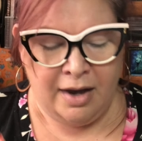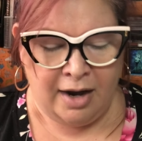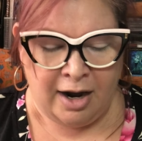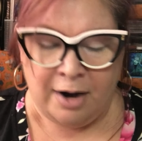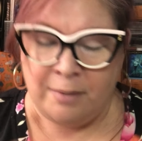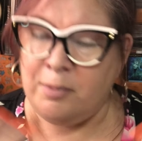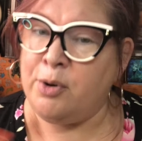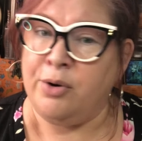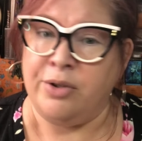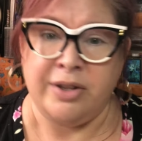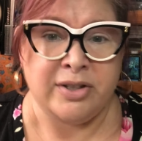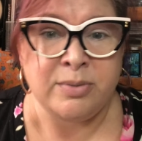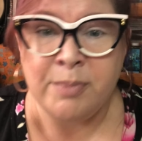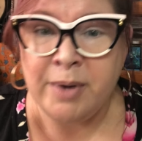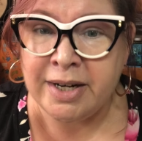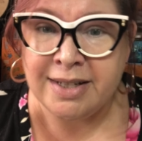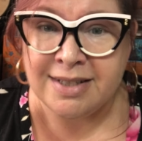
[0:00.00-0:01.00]
Um, or
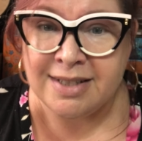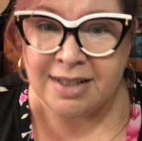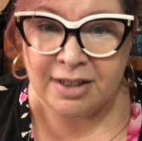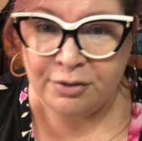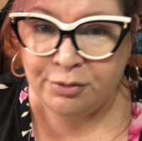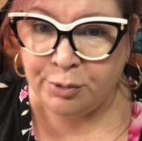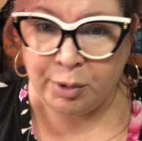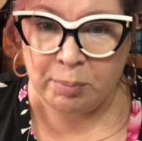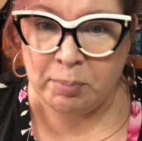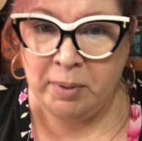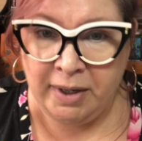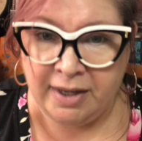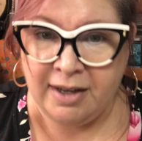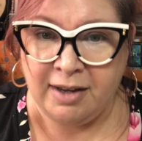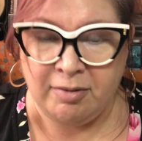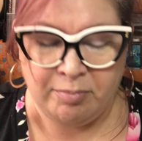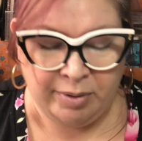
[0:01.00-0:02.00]
this medicine if we're
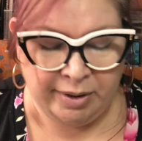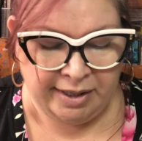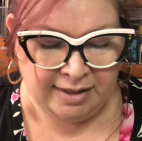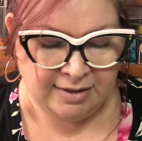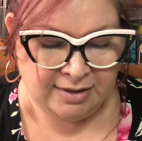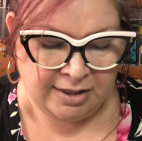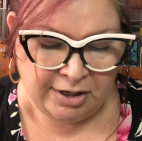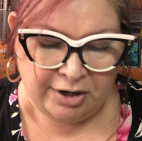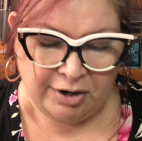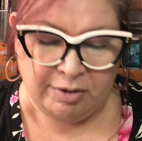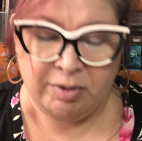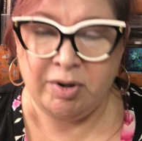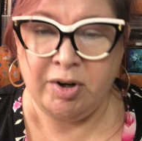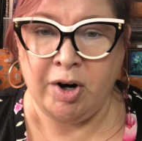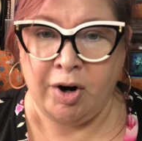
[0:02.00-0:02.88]
picking plants that are,